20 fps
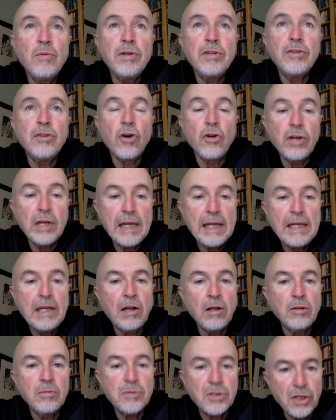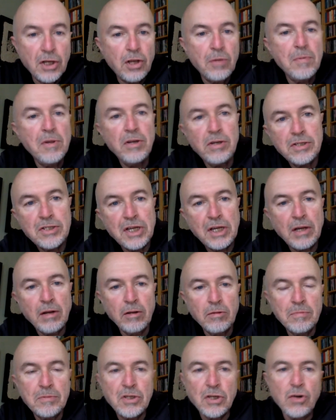with non-league clubs and community
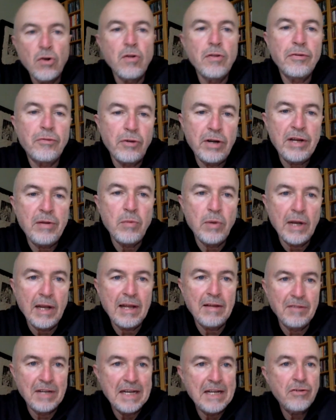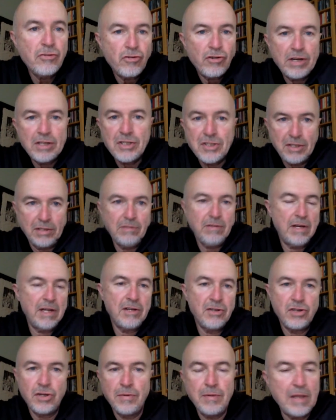clubs, and all three will have an interest
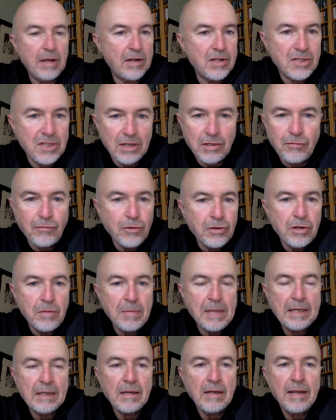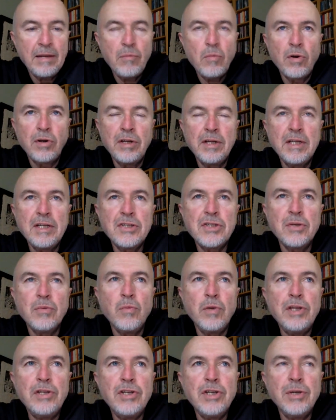in doing that because that's fundamentally what it is
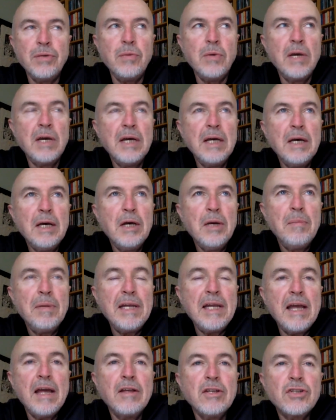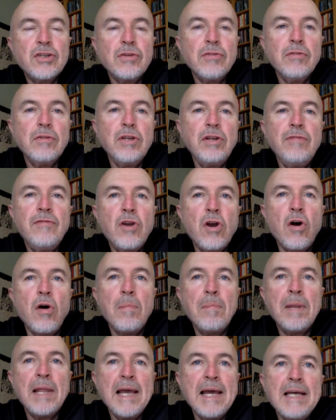that we do. But yeah, so you've
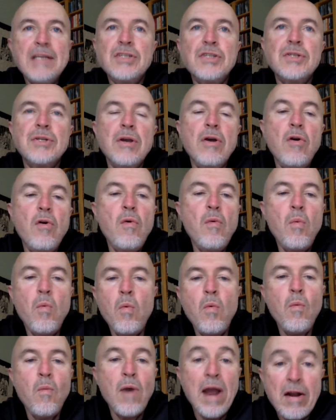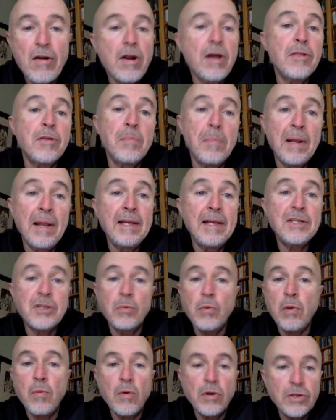got players. Where are the players
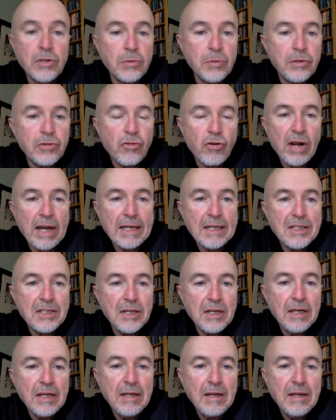that we want to attract?